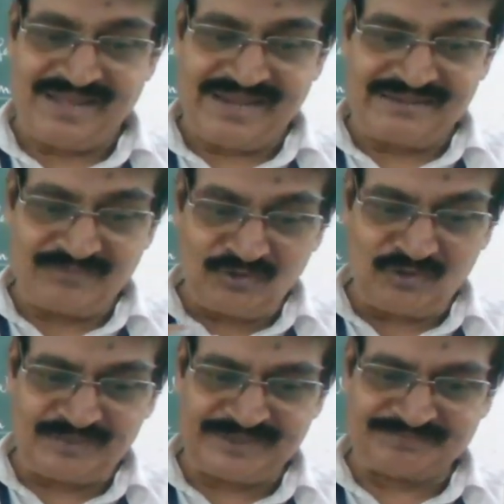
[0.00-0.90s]
And
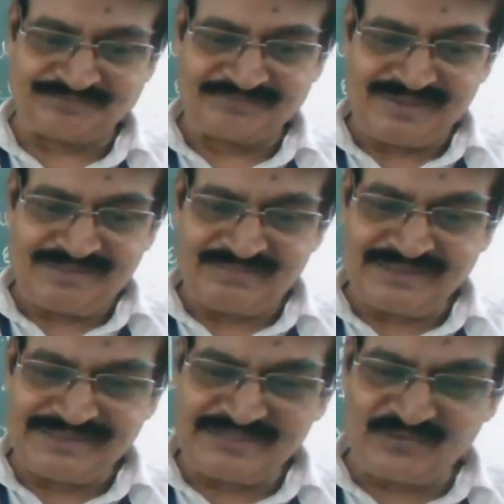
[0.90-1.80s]
moreover,
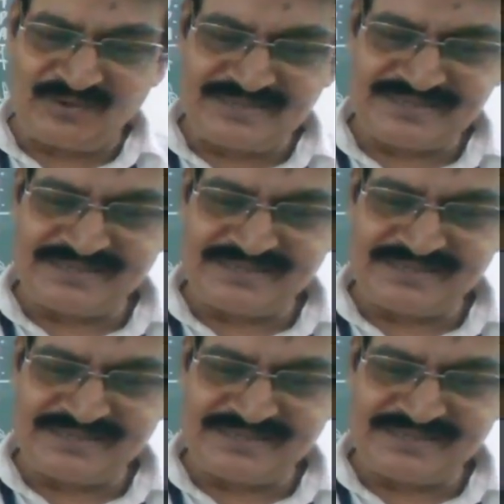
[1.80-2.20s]
but it was